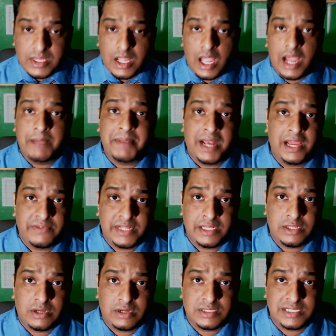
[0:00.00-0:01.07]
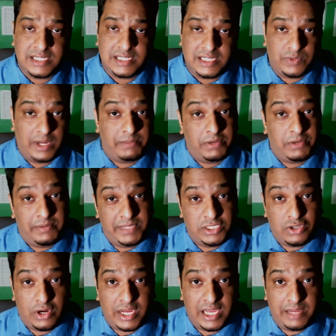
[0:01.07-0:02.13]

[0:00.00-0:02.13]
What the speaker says: I'm an Ayurvedic doctor, and that's why I'm going to be talking